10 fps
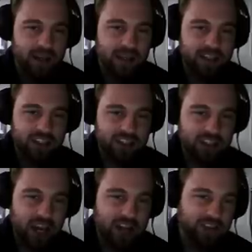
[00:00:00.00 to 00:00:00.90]
He just
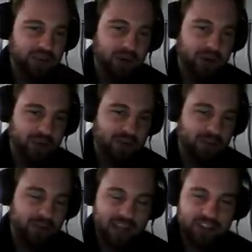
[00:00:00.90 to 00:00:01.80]
shanks you once
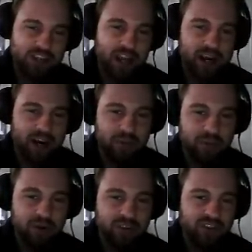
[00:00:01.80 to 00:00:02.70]
with that giant
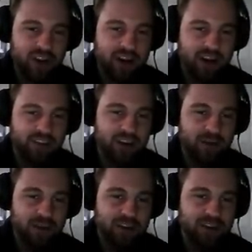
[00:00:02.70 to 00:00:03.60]
harpoon stuck on his
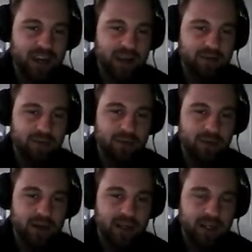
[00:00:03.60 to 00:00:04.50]
arm, then you're dead. Ooh.
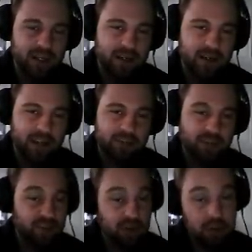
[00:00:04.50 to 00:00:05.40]
At
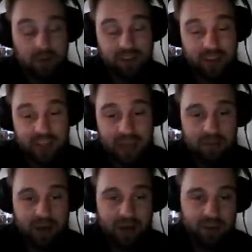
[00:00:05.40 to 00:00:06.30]
specific moments in the
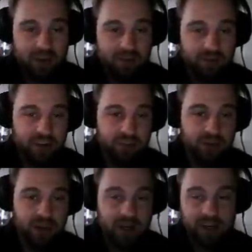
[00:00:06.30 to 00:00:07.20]
game, you'll have to press
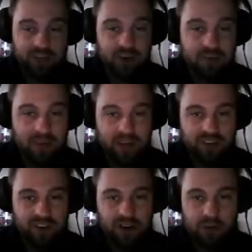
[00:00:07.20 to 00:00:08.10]
certain
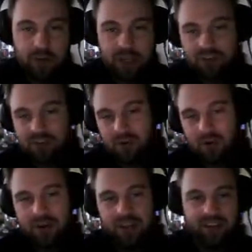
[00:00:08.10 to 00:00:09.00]
buttons on your Wii
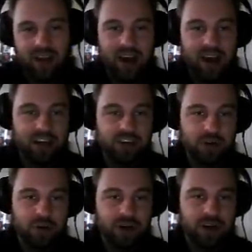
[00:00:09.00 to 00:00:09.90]
controller to dodge,
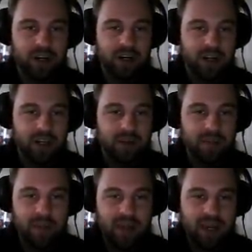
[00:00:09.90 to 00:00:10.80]
or
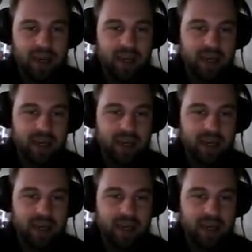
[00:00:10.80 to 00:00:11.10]
maybe